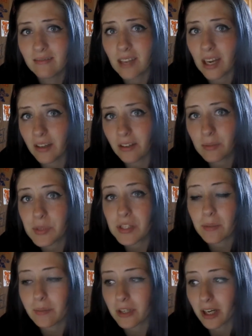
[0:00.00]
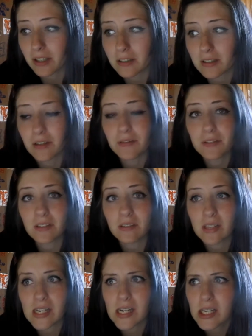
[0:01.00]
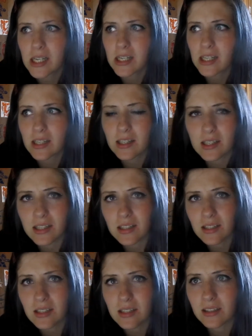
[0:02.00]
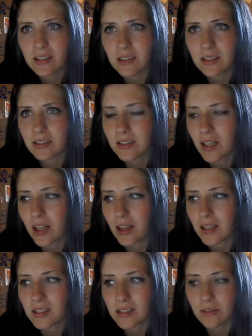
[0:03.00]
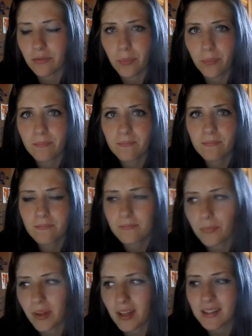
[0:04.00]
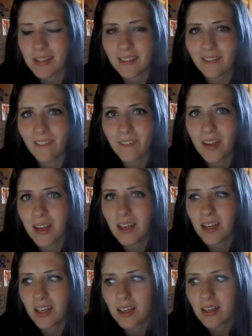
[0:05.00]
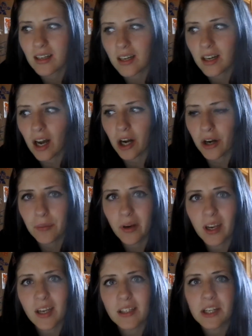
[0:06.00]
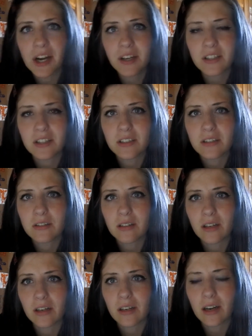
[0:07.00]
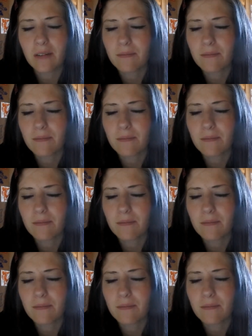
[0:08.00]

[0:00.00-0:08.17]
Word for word: You can subject yourself to this list of playlist of heartbreaking challenges or